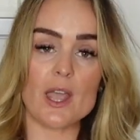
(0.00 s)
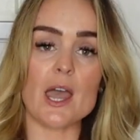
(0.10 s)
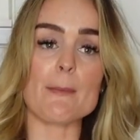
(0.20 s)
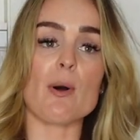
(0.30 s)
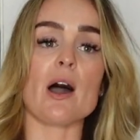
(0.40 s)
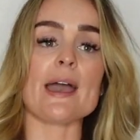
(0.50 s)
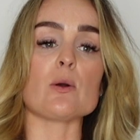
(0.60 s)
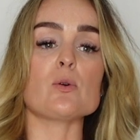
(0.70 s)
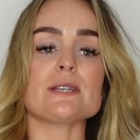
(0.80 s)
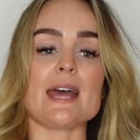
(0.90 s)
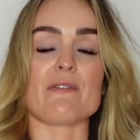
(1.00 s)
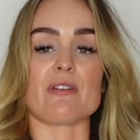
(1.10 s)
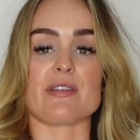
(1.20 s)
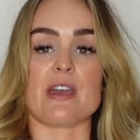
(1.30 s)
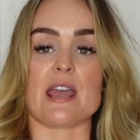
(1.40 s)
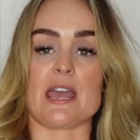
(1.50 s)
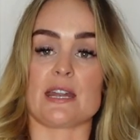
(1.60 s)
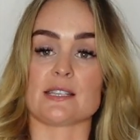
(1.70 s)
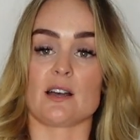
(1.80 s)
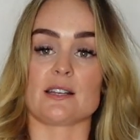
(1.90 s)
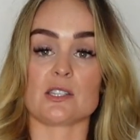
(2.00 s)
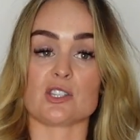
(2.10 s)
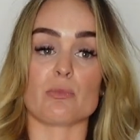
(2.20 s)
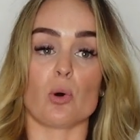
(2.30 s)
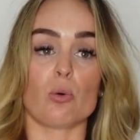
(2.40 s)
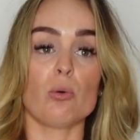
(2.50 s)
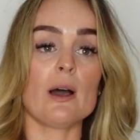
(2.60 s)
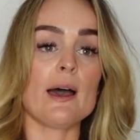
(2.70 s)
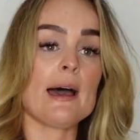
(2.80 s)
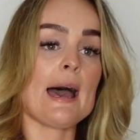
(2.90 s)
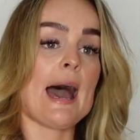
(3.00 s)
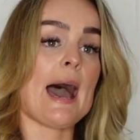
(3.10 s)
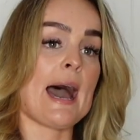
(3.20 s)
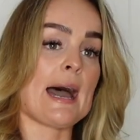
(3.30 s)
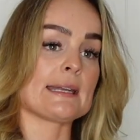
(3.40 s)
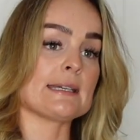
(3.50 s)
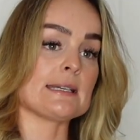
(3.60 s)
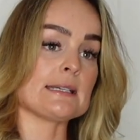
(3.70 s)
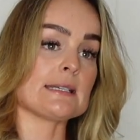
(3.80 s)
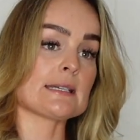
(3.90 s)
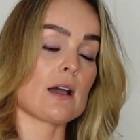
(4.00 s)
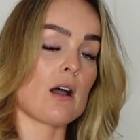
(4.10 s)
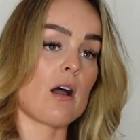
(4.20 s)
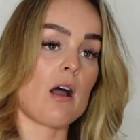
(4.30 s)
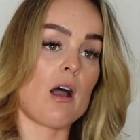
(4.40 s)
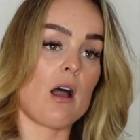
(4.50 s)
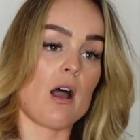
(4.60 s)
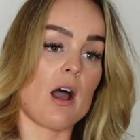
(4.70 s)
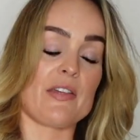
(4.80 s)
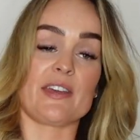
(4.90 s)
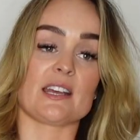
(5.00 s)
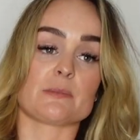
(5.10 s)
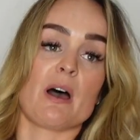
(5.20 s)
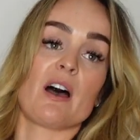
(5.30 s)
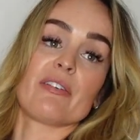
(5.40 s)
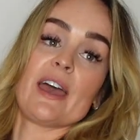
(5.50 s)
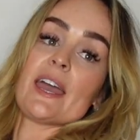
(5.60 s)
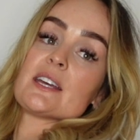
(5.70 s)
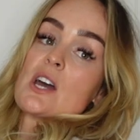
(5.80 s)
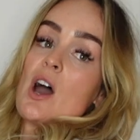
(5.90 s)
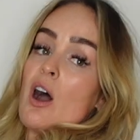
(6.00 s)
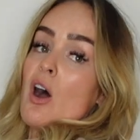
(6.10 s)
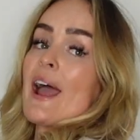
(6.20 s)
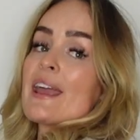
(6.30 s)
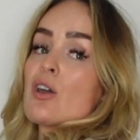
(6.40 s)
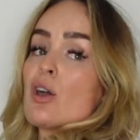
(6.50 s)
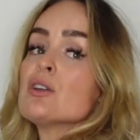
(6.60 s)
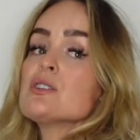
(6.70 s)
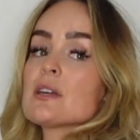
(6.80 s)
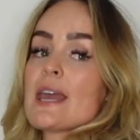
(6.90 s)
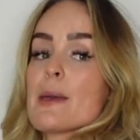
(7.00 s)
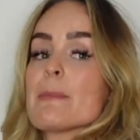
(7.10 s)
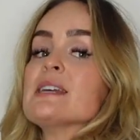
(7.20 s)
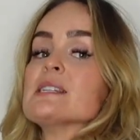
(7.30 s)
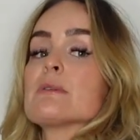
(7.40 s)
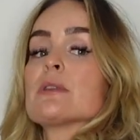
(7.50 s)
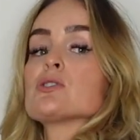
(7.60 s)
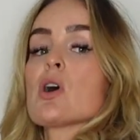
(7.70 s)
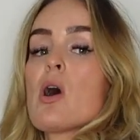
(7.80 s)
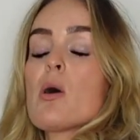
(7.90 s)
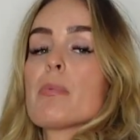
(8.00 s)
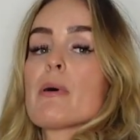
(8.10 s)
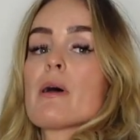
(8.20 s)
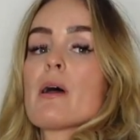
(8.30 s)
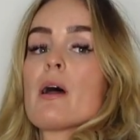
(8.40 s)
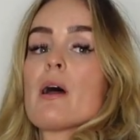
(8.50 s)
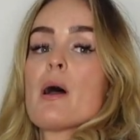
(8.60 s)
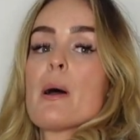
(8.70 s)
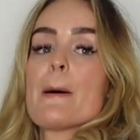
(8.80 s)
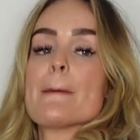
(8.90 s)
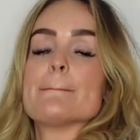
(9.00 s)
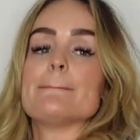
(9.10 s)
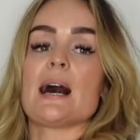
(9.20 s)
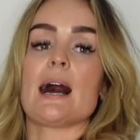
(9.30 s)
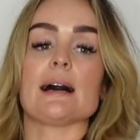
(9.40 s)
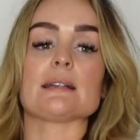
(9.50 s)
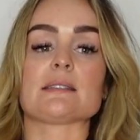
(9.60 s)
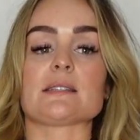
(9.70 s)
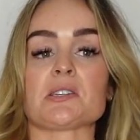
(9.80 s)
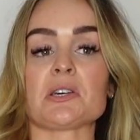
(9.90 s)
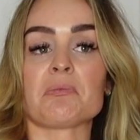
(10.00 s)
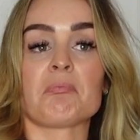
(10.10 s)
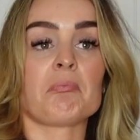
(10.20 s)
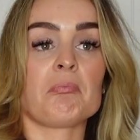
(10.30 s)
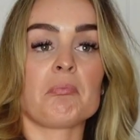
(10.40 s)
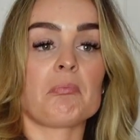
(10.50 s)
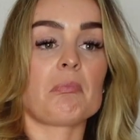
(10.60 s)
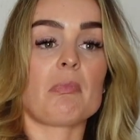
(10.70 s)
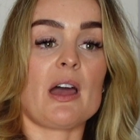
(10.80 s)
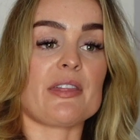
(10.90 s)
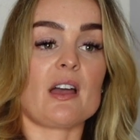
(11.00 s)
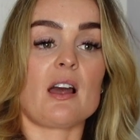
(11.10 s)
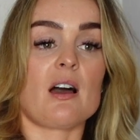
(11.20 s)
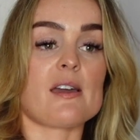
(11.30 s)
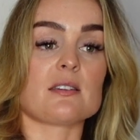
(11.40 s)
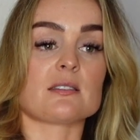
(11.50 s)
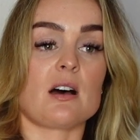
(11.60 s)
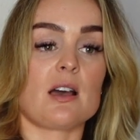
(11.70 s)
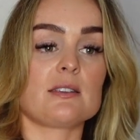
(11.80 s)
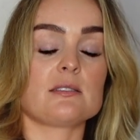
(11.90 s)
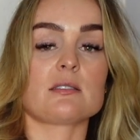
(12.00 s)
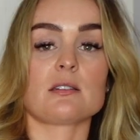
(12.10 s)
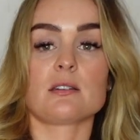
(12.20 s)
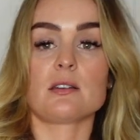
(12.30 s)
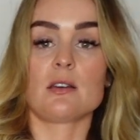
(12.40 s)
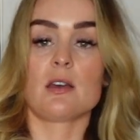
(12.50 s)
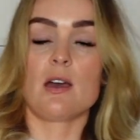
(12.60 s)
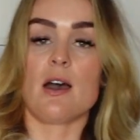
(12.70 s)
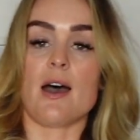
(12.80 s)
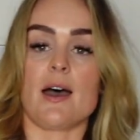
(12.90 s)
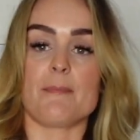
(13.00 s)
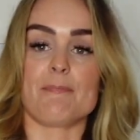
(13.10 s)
I ordered everything in a size small and I think it's perfect. I could get a medium in the top, but I think I like the size of